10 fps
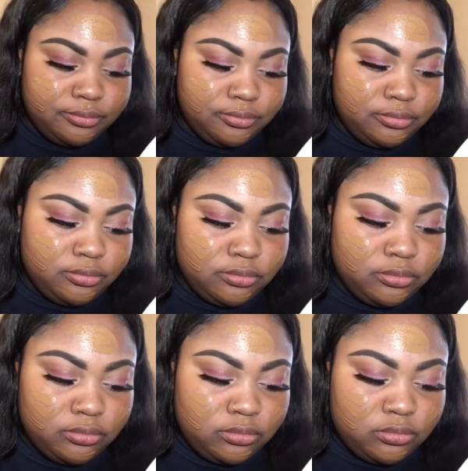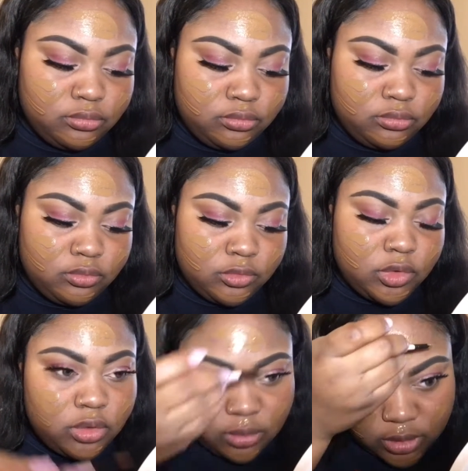and the darker
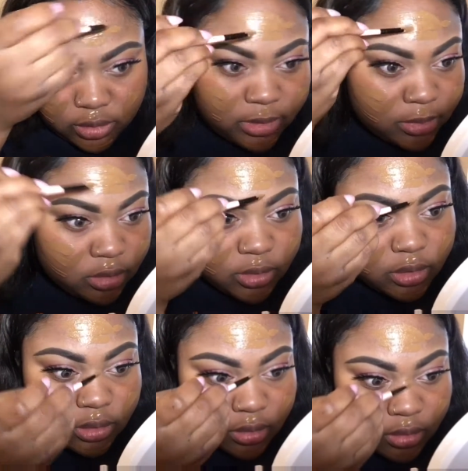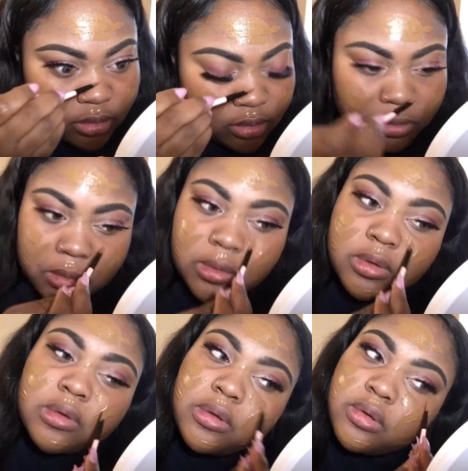foundation I'm using is the
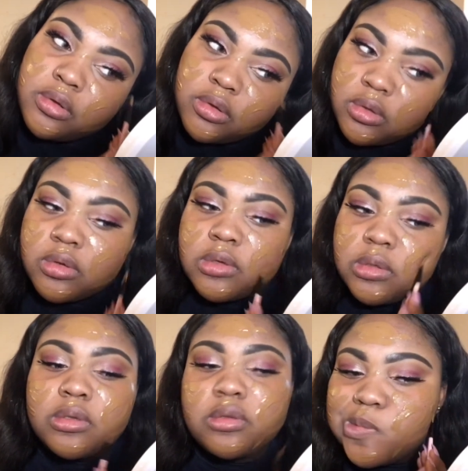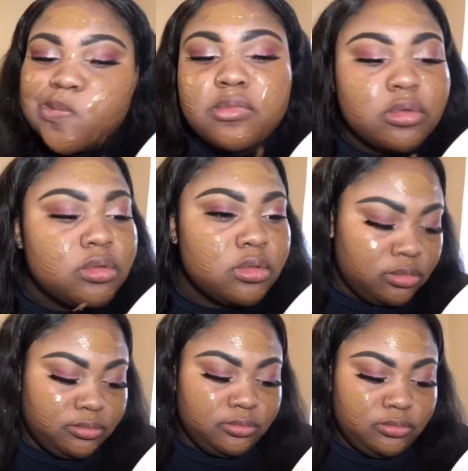L'Oreal True Match Lumi
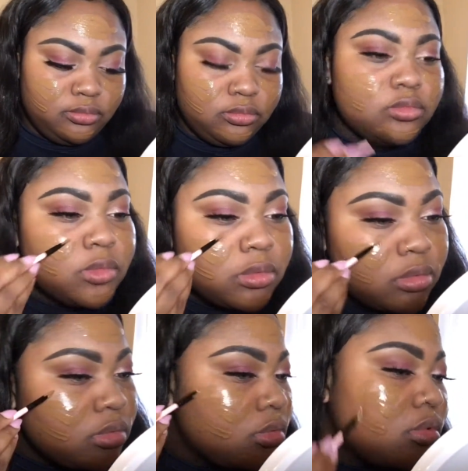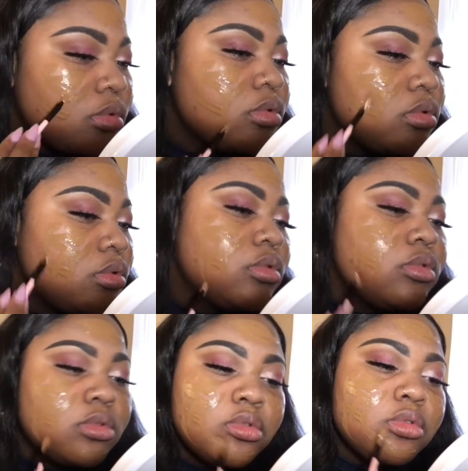Healthy Luminous
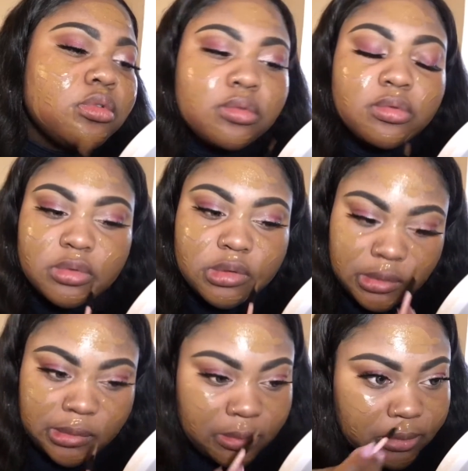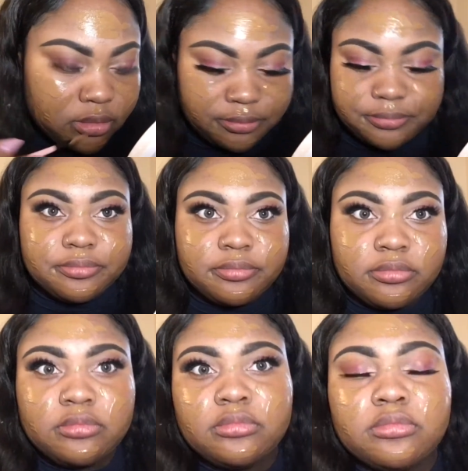Makeup in
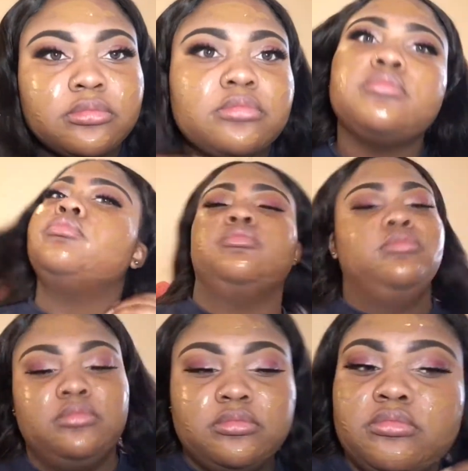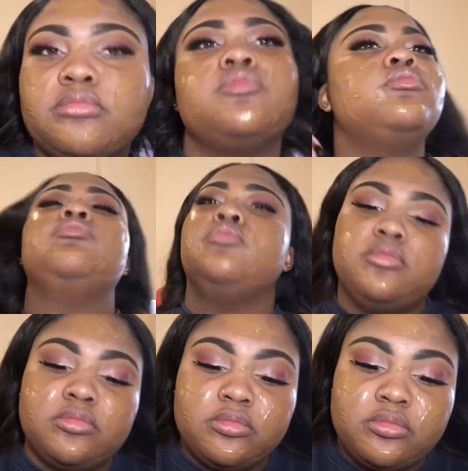Cool. Or is that the
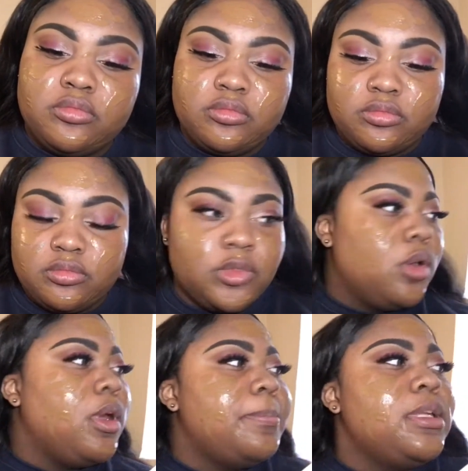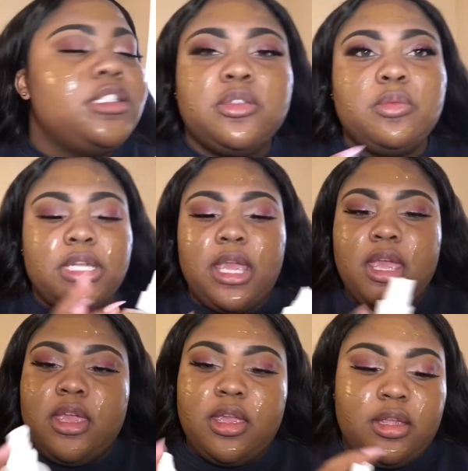undertone? Let me see
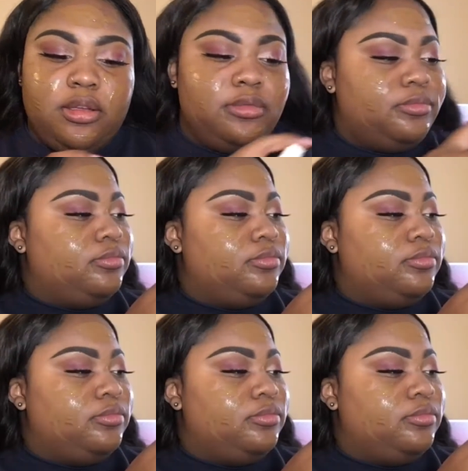if I can find the